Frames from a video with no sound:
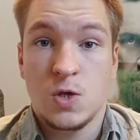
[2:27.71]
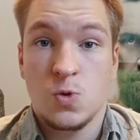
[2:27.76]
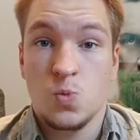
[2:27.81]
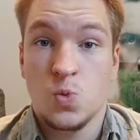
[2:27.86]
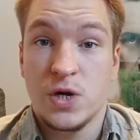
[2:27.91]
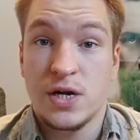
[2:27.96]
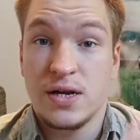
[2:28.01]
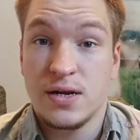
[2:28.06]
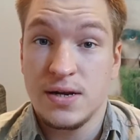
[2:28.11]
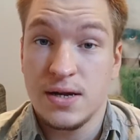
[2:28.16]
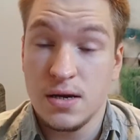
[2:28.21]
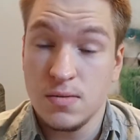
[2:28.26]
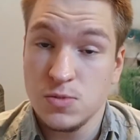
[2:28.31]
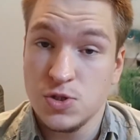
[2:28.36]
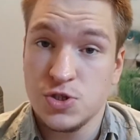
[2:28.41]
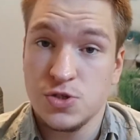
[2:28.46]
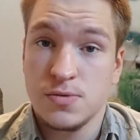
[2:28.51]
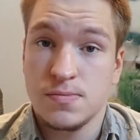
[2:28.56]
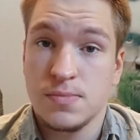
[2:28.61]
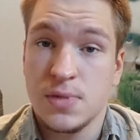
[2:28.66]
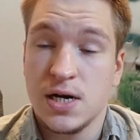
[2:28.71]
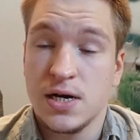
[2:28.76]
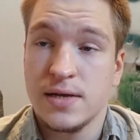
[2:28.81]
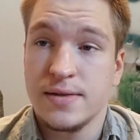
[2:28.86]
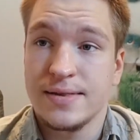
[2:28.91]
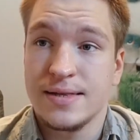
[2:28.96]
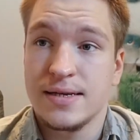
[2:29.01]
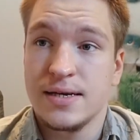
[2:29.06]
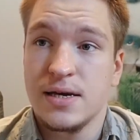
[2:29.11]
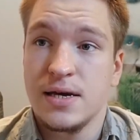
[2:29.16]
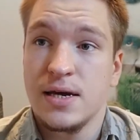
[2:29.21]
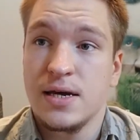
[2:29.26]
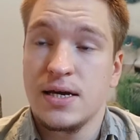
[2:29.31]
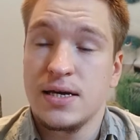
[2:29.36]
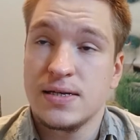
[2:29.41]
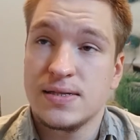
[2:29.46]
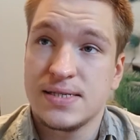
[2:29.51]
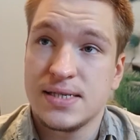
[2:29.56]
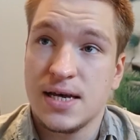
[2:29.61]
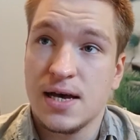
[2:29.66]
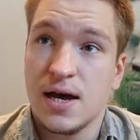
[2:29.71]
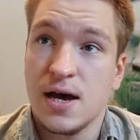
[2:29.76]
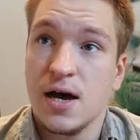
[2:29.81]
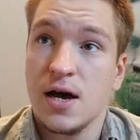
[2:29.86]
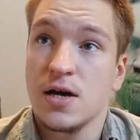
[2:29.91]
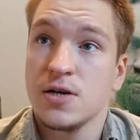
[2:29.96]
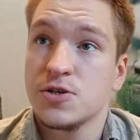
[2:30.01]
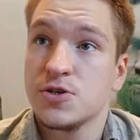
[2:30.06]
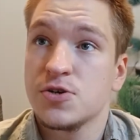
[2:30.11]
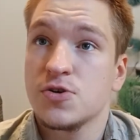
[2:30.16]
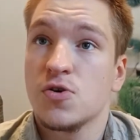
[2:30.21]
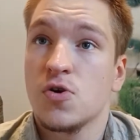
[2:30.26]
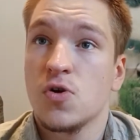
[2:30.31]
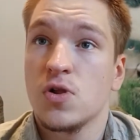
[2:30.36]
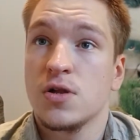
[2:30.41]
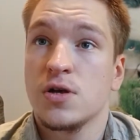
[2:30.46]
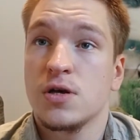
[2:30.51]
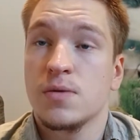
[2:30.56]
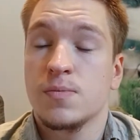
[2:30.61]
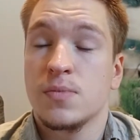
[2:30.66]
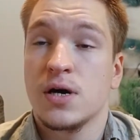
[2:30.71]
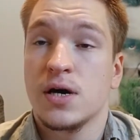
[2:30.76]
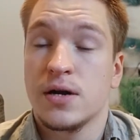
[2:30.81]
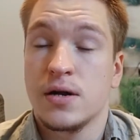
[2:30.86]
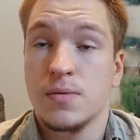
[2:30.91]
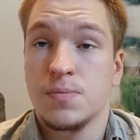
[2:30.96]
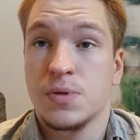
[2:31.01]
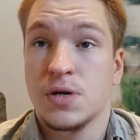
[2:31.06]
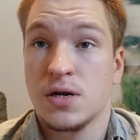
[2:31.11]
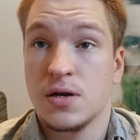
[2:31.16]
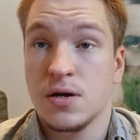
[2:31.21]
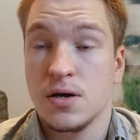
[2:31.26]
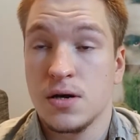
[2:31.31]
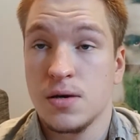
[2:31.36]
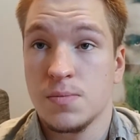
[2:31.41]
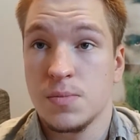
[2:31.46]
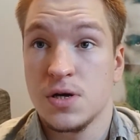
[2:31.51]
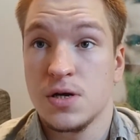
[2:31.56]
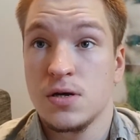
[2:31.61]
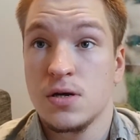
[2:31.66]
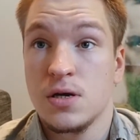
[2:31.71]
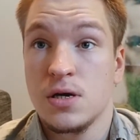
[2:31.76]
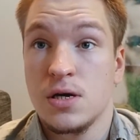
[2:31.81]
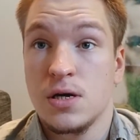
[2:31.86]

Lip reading: When it comes to Miley, it's hard to call him an up-and-comer